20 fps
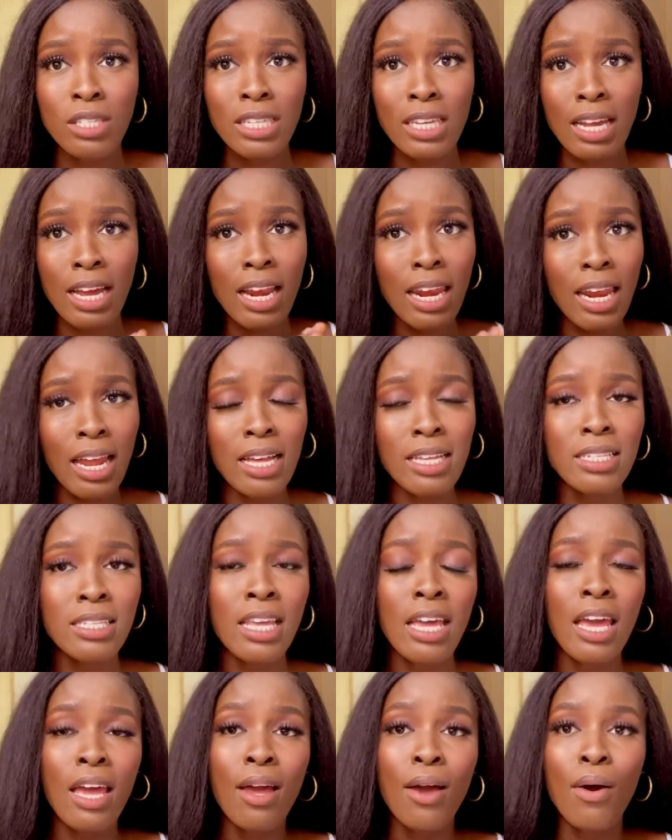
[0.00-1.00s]
in class
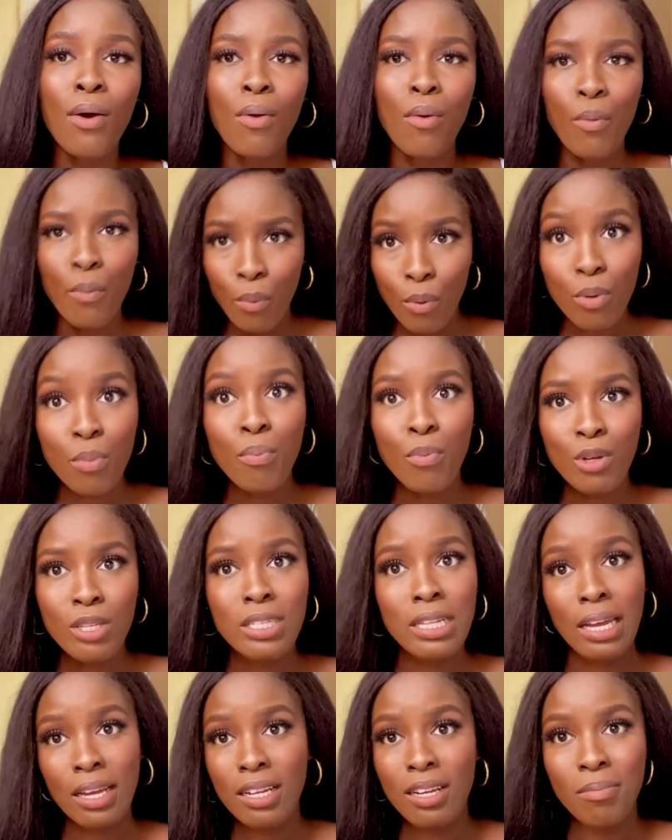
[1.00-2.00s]
would most
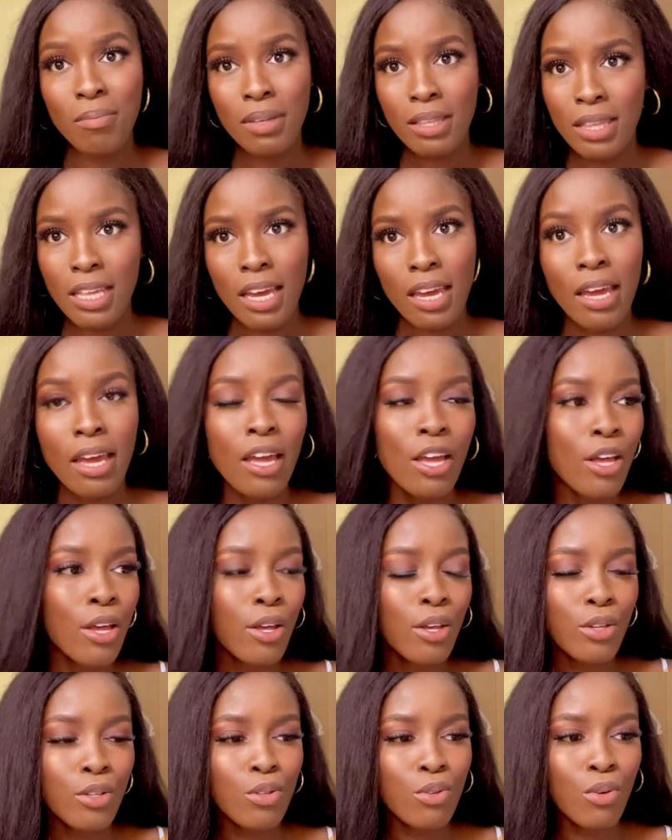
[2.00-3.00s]
likely be there.
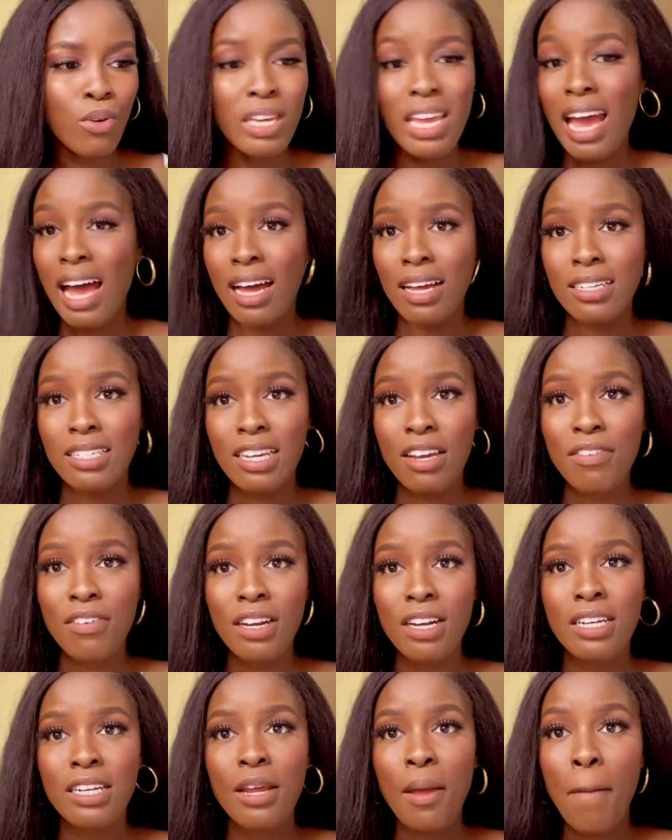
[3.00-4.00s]
So yeah,
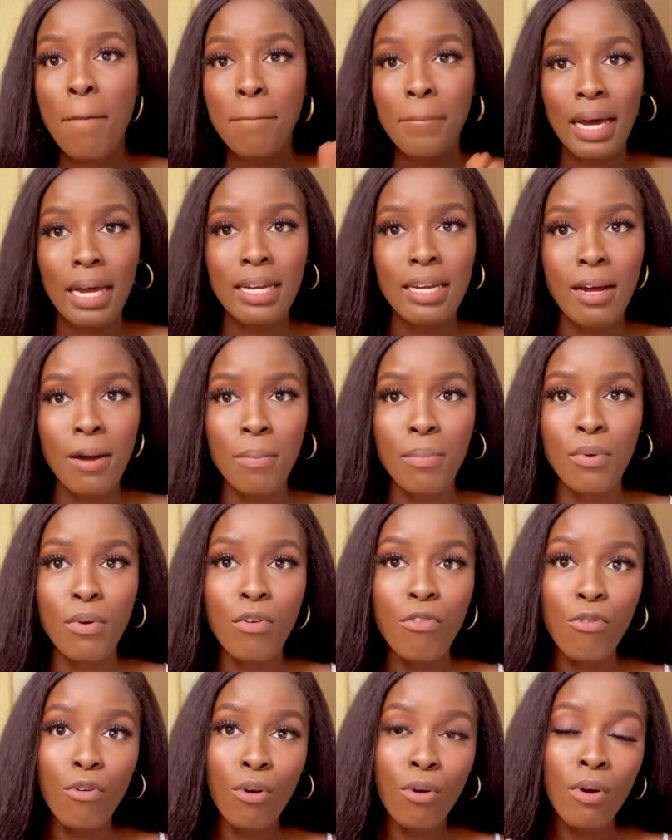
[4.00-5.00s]
definitely buy that book
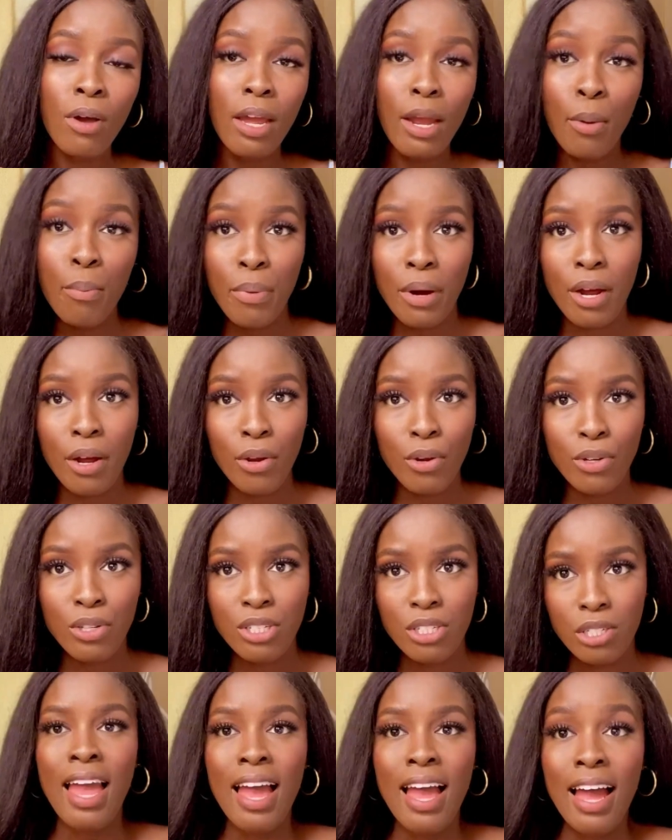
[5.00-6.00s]
for
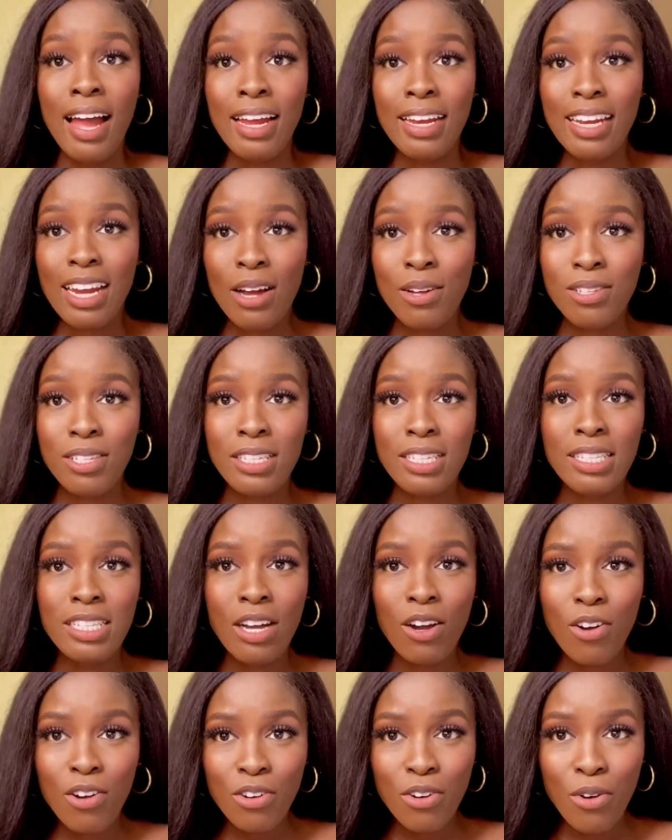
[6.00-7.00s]
embryology. Now to the
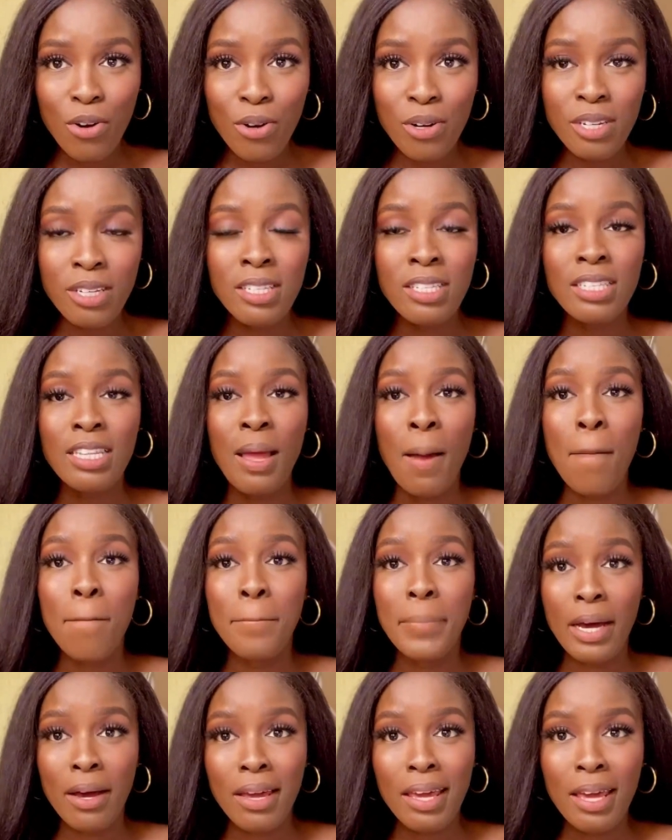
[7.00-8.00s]
second course,
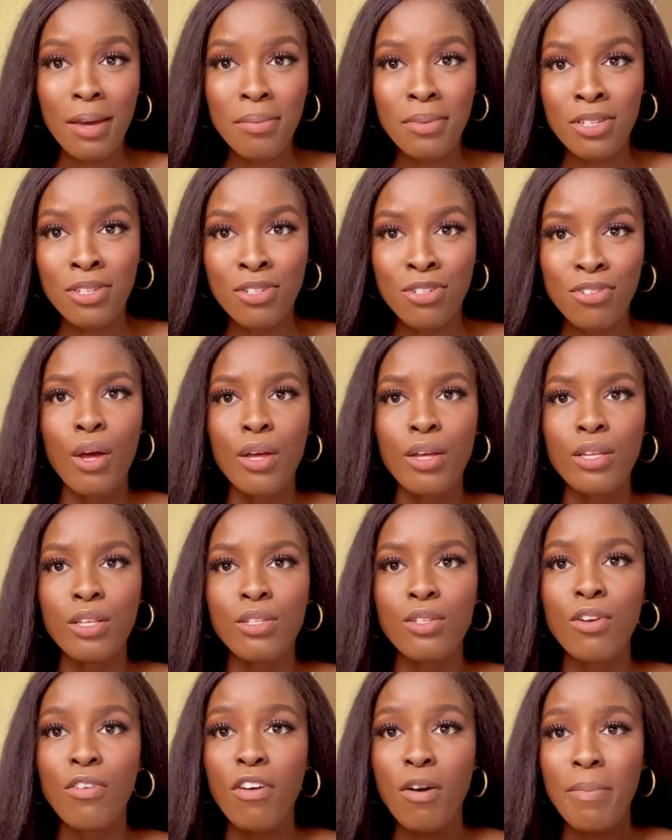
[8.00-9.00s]
biochemistry.
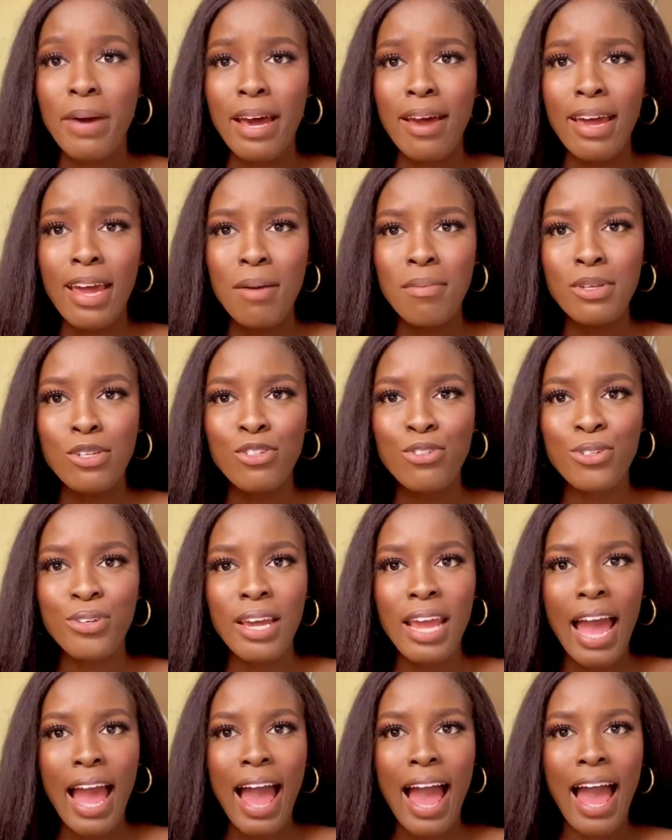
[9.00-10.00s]
So for
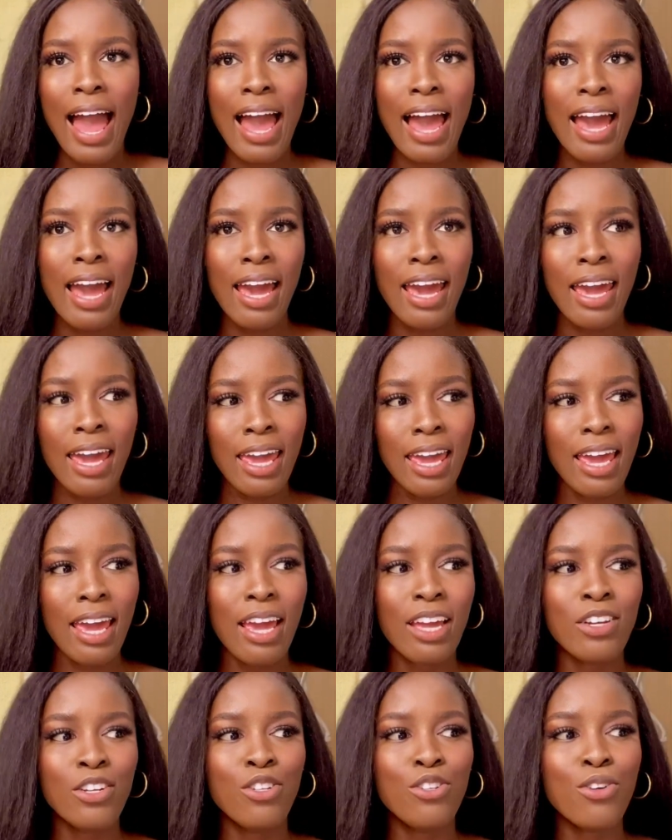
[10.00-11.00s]
biochemistry, I
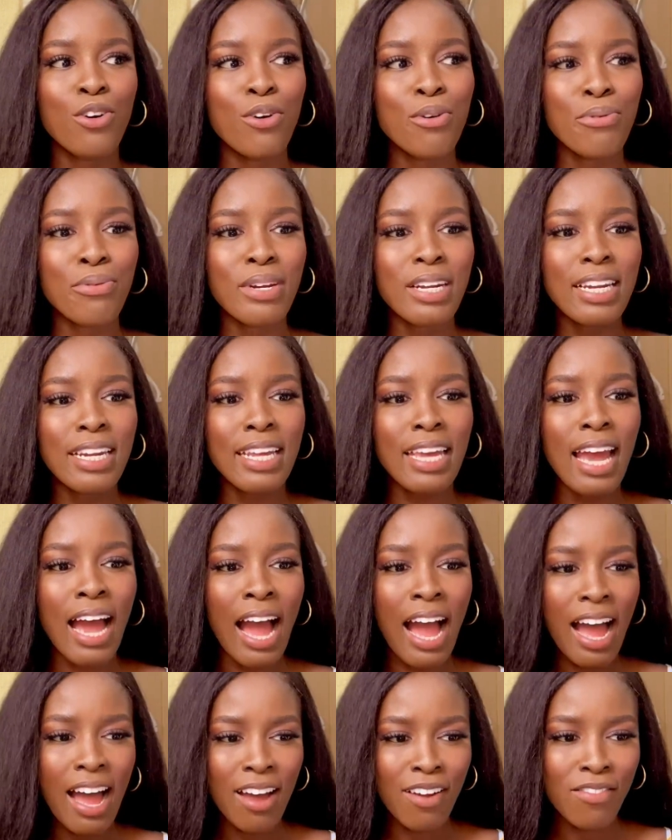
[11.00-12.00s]
don't really
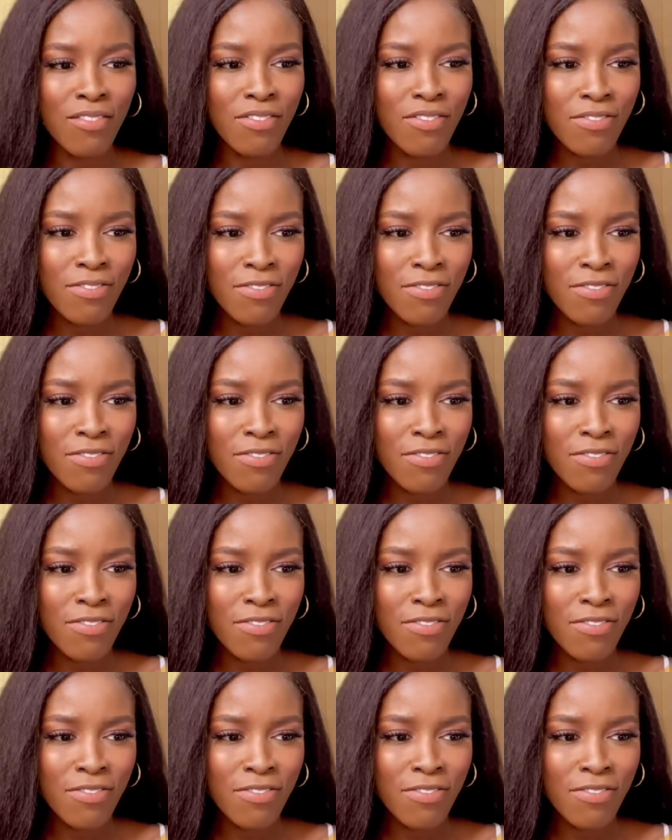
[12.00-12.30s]
have